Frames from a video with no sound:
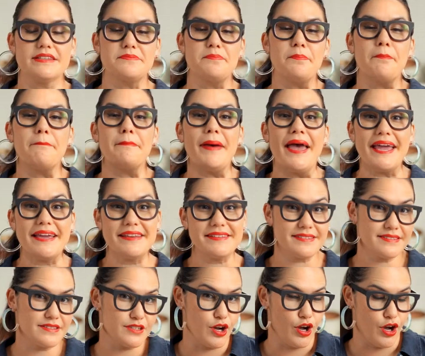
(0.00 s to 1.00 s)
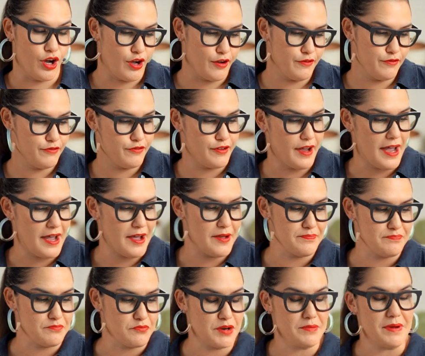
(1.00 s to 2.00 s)
is based off
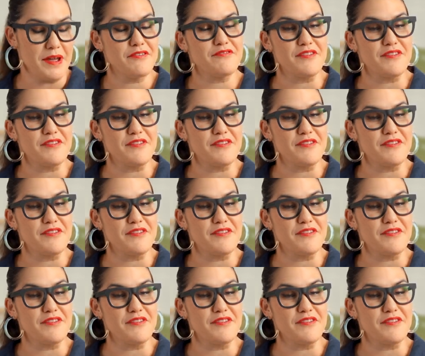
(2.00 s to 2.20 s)
um, one of my